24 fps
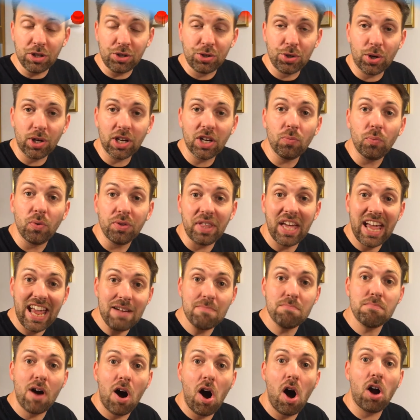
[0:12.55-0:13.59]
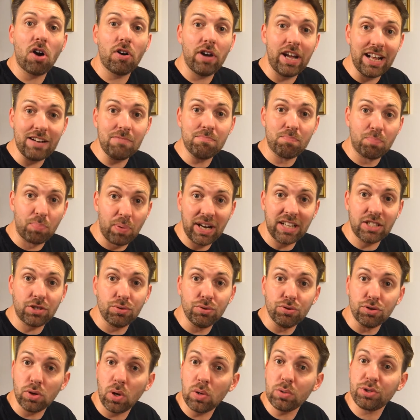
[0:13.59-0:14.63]
we're talking with MRN Bricks,
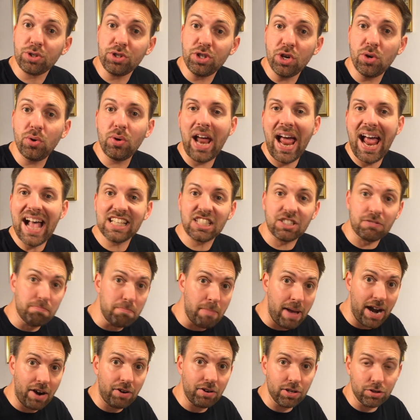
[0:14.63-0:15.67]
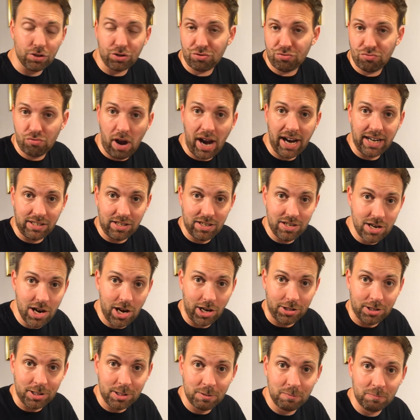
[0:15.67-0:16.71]
who's also known as
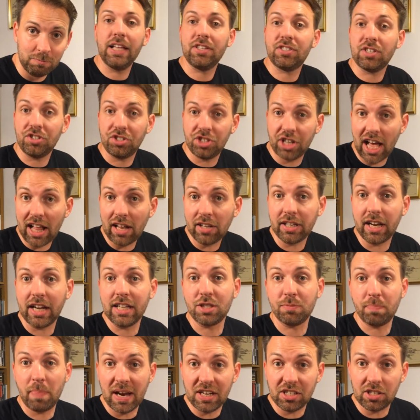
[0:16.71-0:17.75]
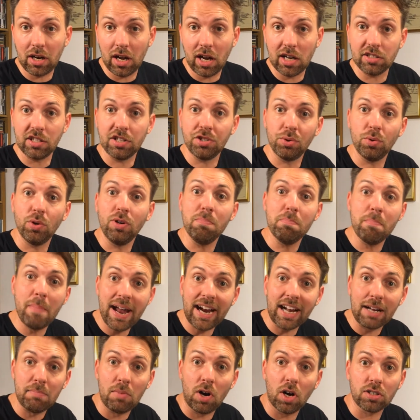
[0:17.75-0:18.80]
MariosRightNut. It's a channel that has specialized in doing
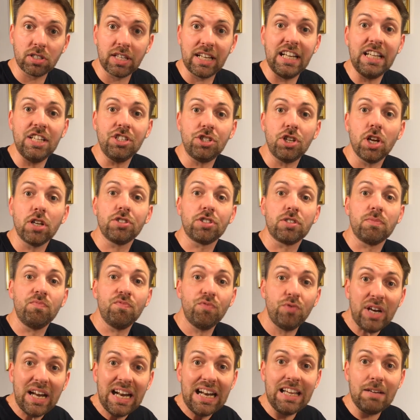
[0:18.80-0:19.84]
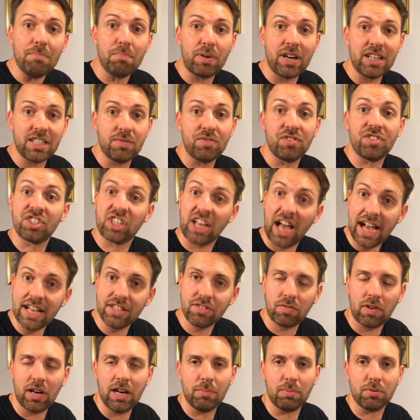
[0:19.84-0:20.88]
mega MOCs, and he's done some really impressive
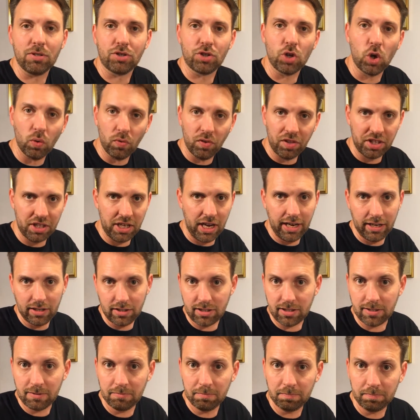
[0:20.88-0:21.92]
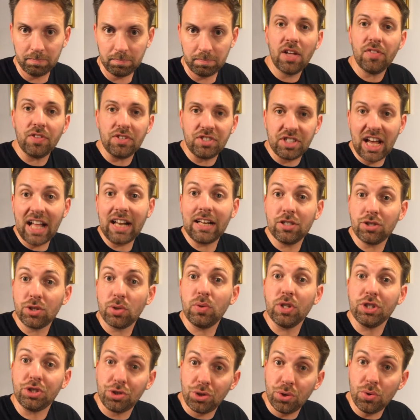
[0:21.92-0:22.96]
skyscrapers over the years. The channel is
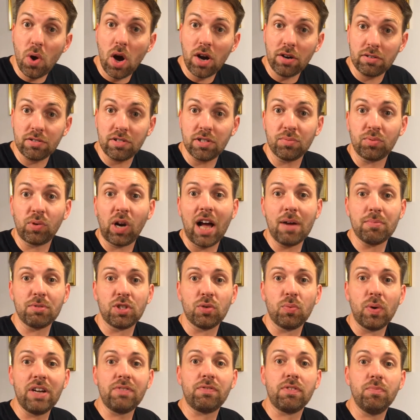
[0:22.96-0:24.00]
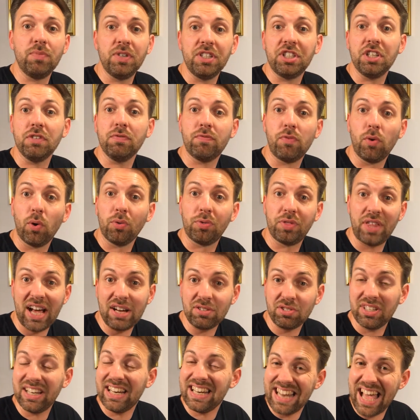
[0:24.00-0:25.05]
only 200 subscribers away from reaching
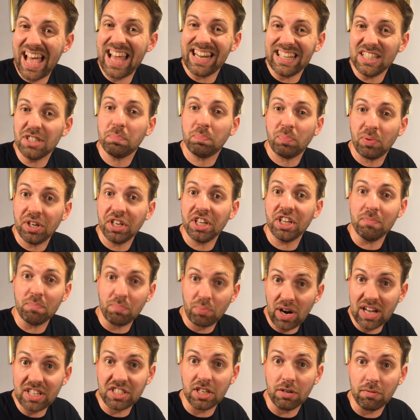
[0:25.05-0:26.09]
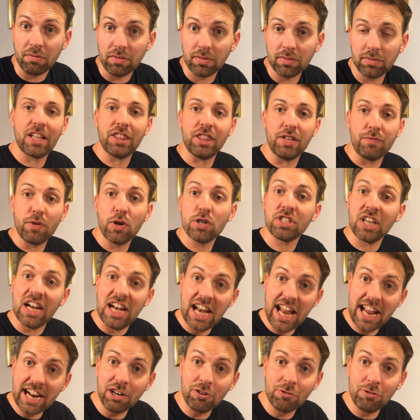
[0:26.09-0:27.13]
4,000, and that is pretty impressive. The first
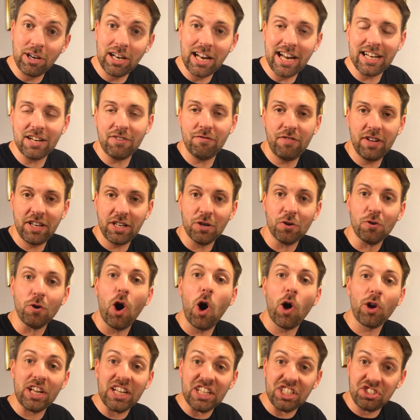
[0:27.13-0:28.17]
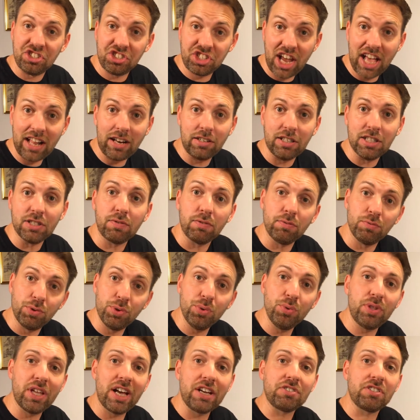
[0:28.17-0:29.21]
Lego related video on his channel is from
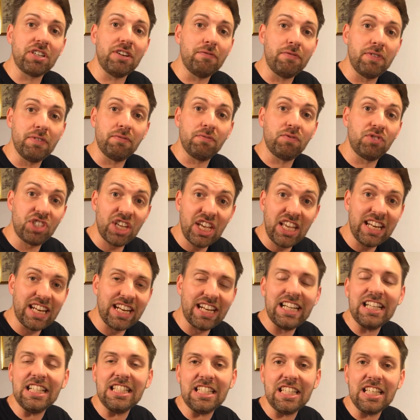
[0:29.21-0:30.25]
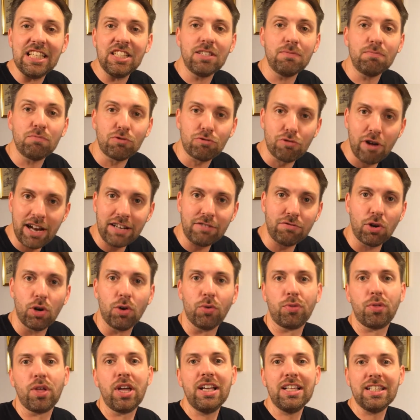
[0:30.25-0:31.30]
2015, and he's seen some great
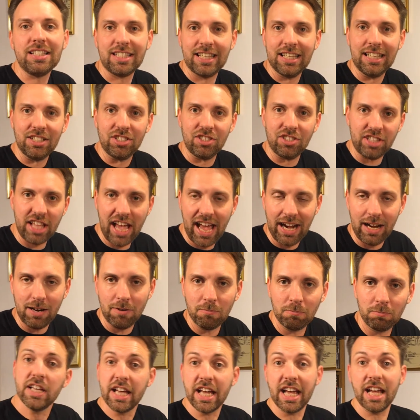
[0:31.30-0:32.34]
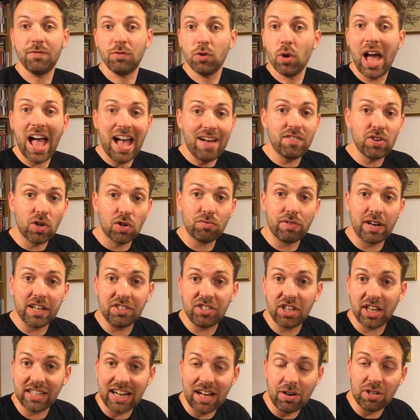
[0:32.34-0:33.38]
growth since then. If you haven't already
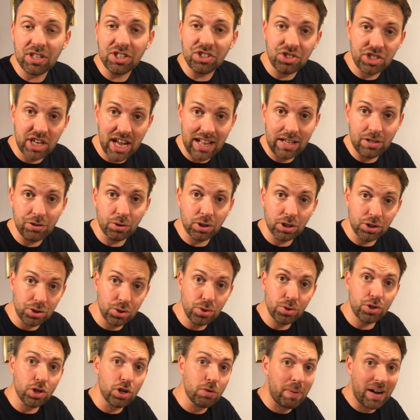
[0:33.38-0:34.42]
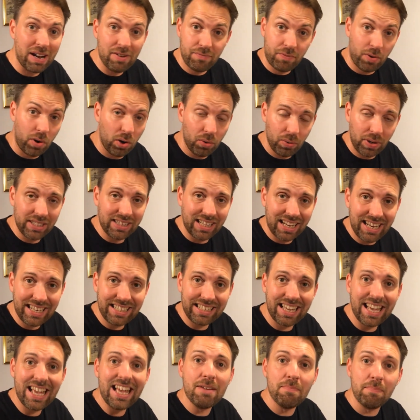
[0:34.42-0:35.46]
checked out his channel, you can do so by following the
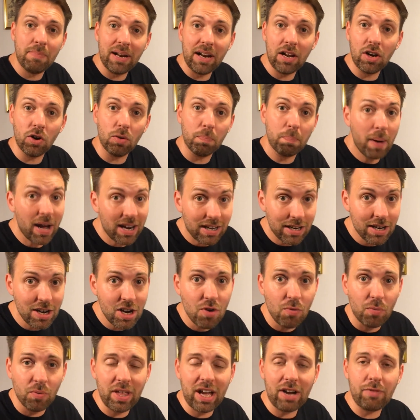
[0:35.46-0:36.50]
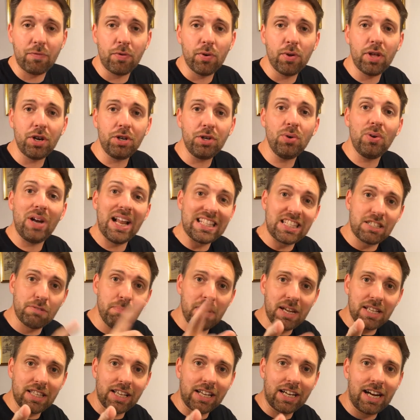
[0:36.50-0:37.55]
link below. But without further ado, let's
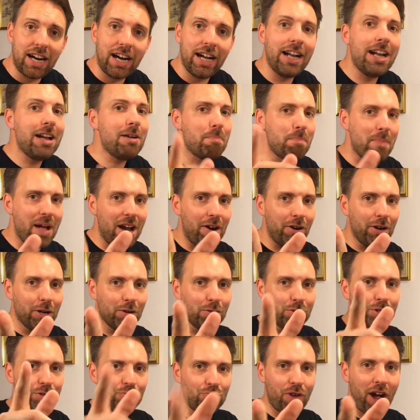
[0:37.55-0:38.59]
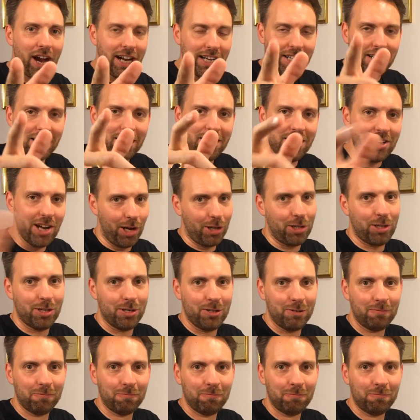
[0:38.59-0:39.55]
meet the guy, MariosRightNut.